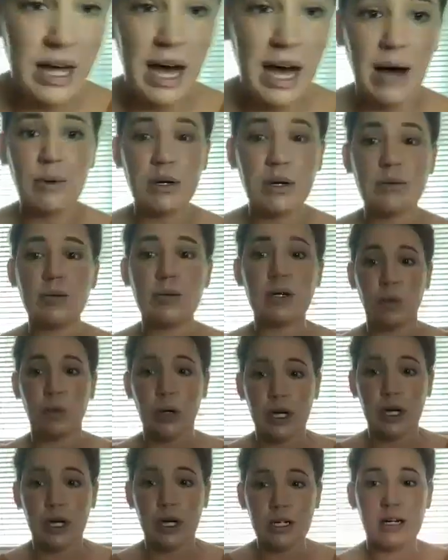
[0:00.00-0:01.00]
that one would
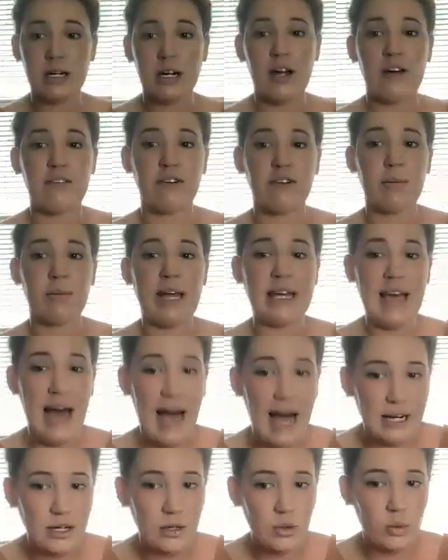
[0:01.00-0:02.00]
work for my
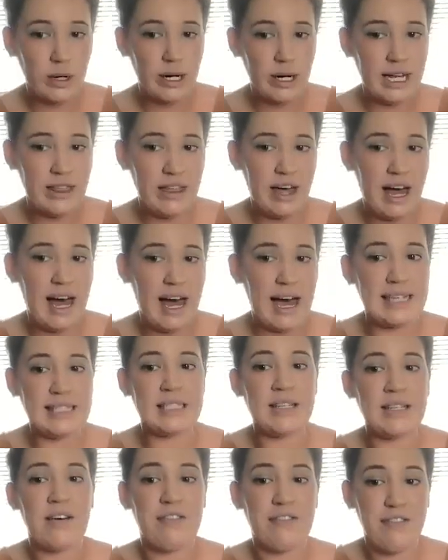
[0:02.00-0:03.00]
category that
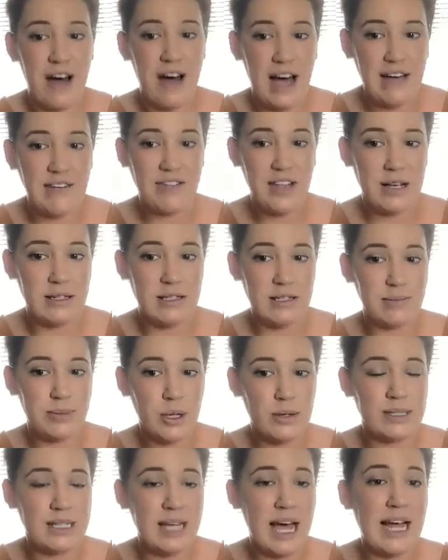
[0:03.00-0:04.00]
has 5,000
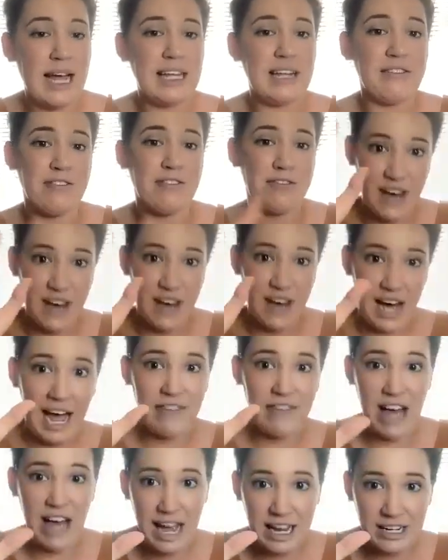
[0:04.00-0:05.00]
posts. I need
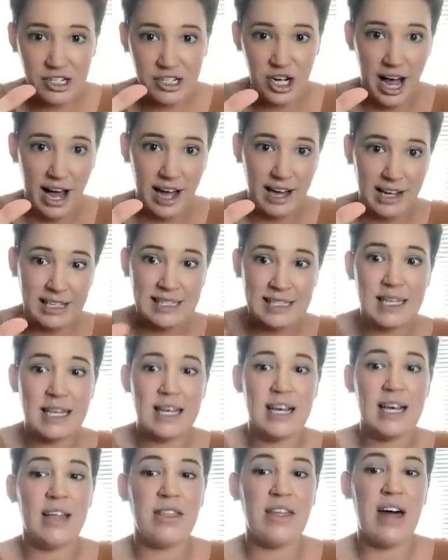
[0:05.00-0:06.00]
5 hashtags
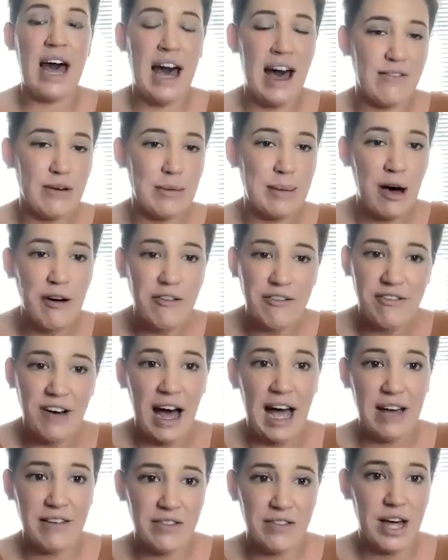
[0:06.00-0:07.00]
that have about
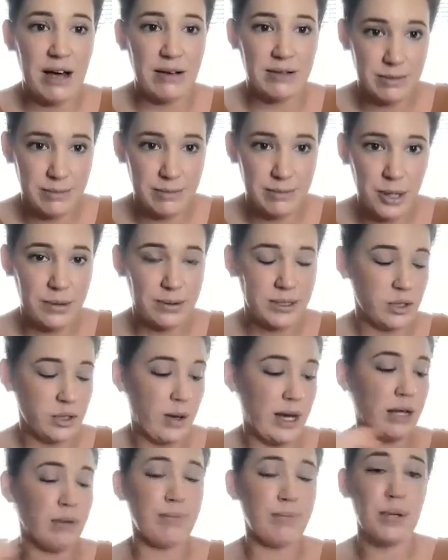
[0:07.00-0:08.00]
5,000 posts. So
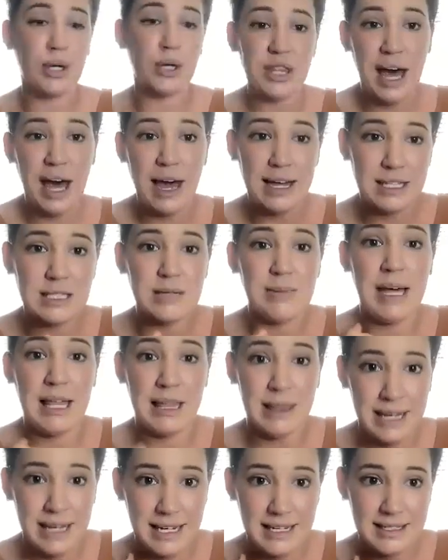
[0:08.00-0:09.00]
I could put that into my
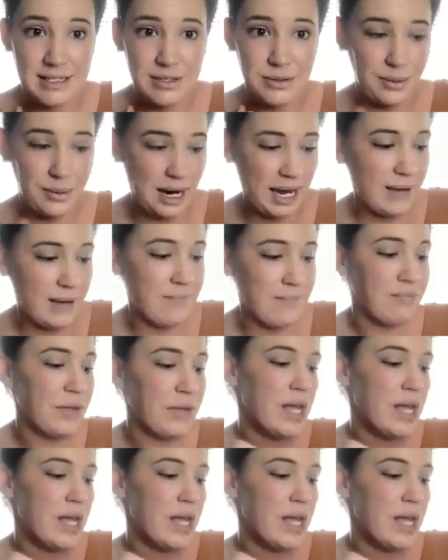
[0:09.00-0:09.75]
list, right?